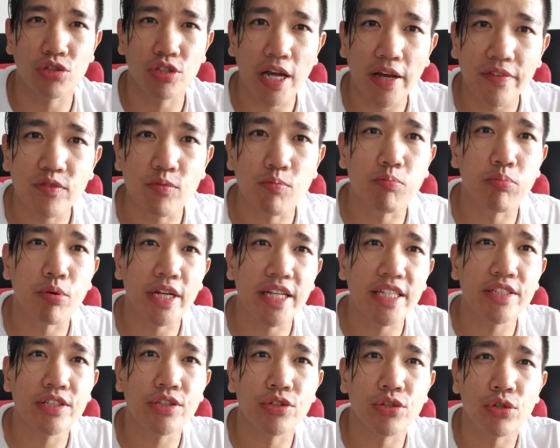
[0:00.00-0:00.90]
You have to
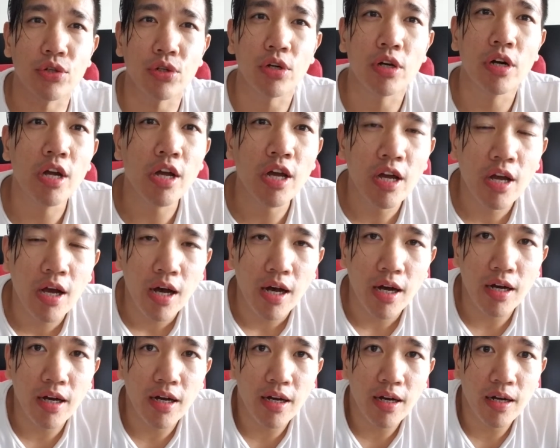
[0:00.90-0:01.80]
brace your
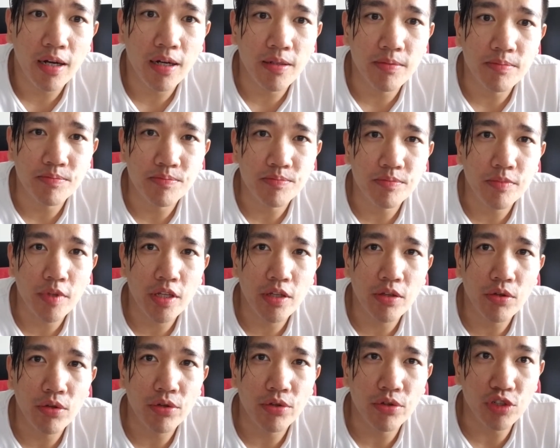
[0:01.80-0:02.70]
um,
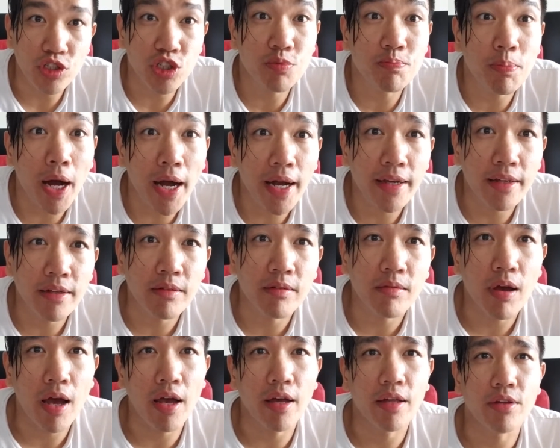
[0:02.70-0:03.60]
your, your spine
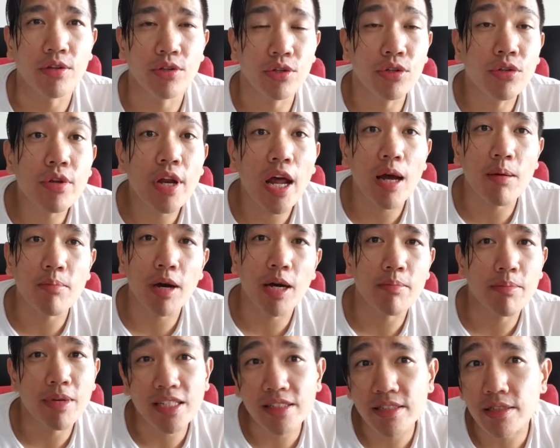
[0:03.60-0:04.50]
and you do that by
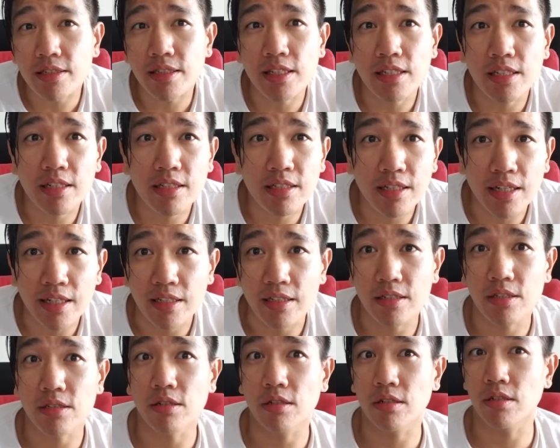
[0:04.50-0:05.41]
basically like
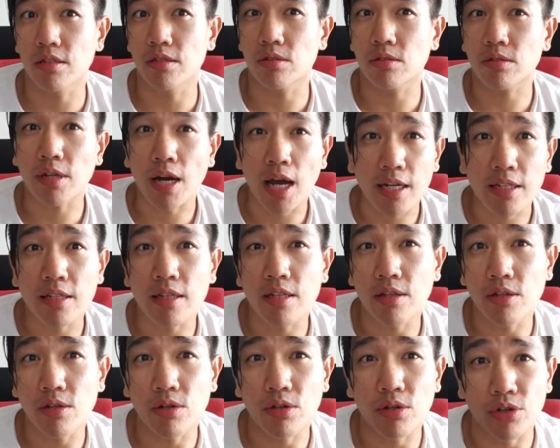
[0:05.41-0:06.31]
you know
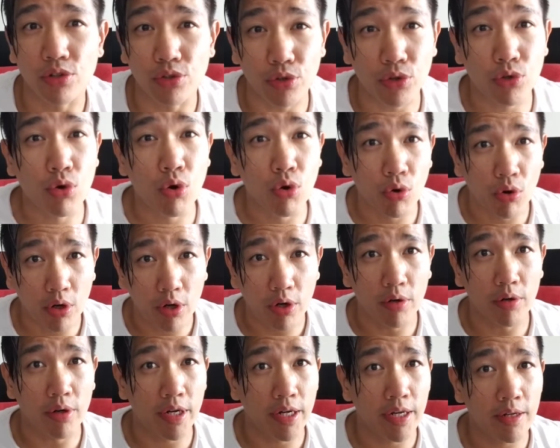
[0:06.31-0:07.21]
contracting your, your core
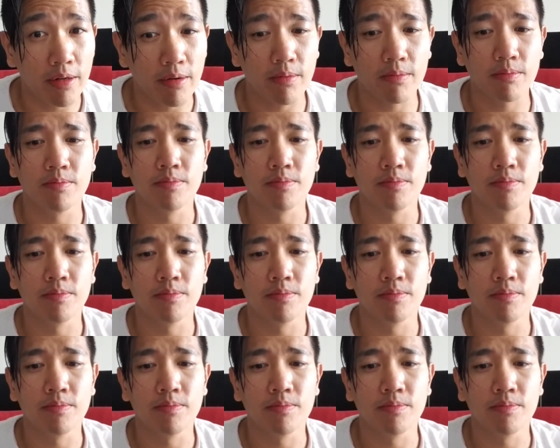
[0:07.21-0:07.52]
right